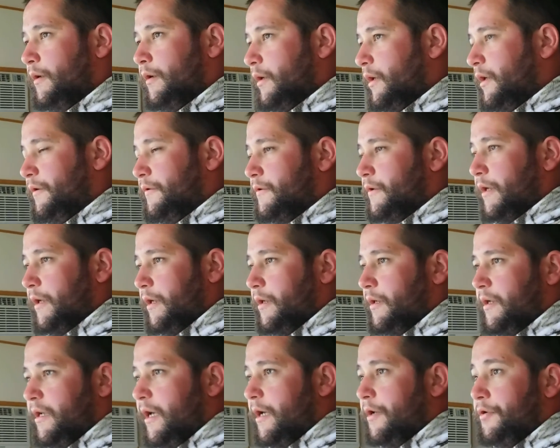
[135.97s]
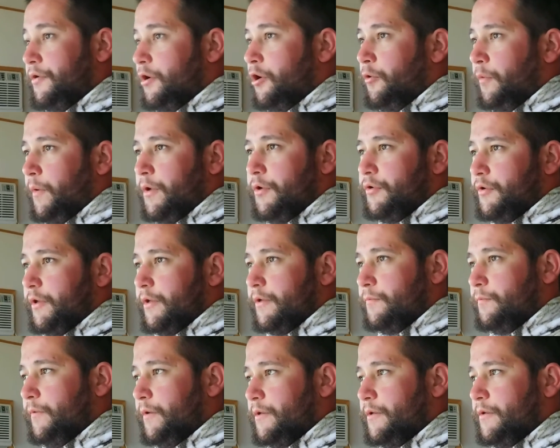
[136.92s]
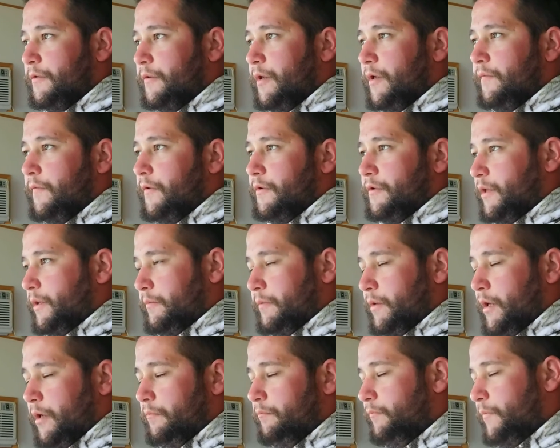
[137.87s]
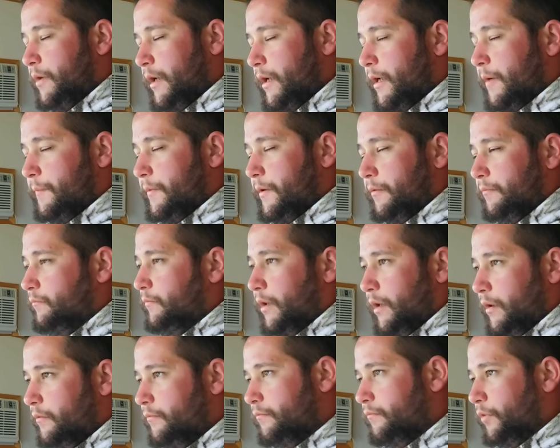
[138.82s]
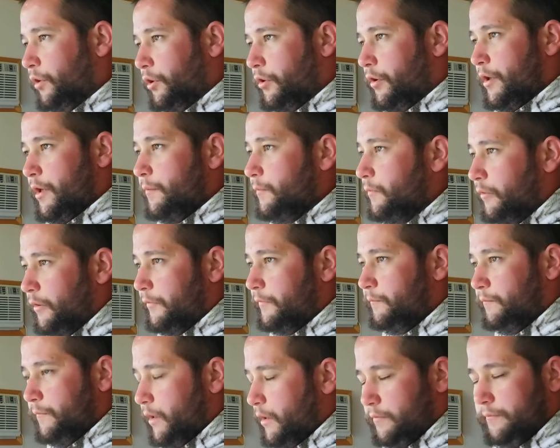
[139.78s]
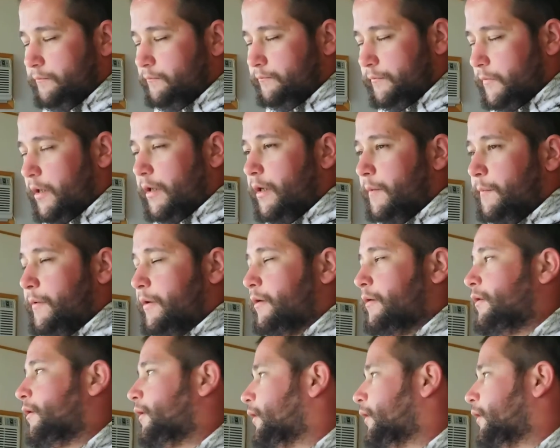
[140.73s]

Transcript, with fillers: He's like, he had no interest whatsoever. It's like, no, not happening. No, we're going up north. No, not happening.